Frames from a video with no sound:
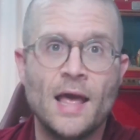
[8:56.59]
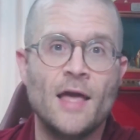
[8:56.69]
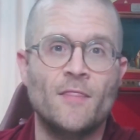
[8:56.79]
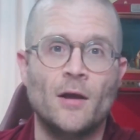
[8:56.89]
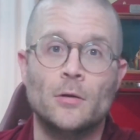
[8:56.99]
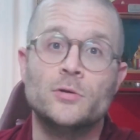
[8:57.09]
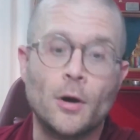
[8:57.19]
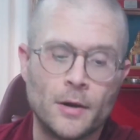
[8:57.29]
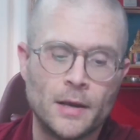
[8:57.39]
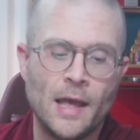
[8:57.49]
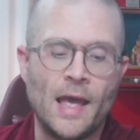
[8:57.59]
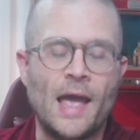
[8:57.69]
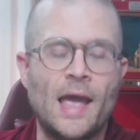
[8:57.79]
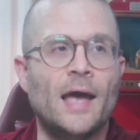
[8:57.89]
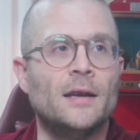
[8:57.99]
They are dark,
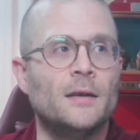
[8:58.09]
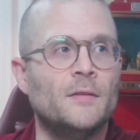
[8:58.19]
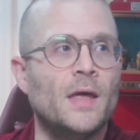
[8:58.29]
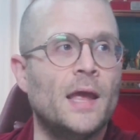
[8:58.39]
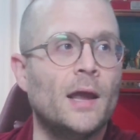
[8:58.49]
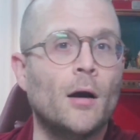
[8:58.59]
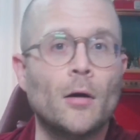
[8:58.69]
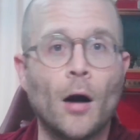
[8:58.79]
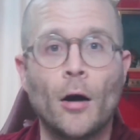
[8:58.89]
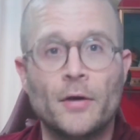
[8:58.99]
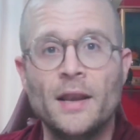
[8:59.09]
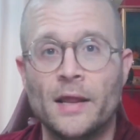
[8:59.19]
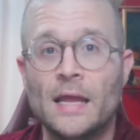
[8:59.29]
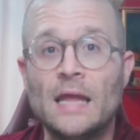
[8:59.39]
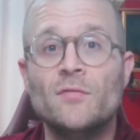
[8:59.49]
and they are hard-hitting,
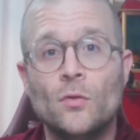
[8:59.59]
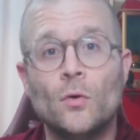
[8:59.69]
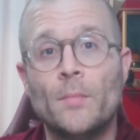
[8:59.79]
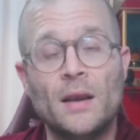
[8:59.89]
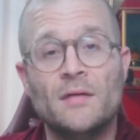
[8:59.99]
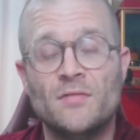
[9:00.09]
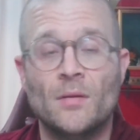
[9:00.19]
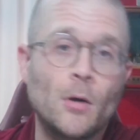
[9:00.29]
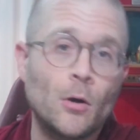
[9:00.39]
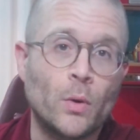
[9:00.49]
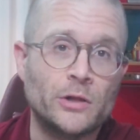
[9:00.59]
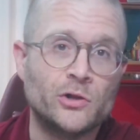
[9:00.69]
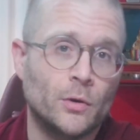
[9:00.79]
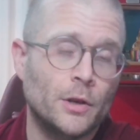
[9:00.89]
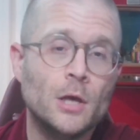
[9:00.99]
even though many of them are quite short.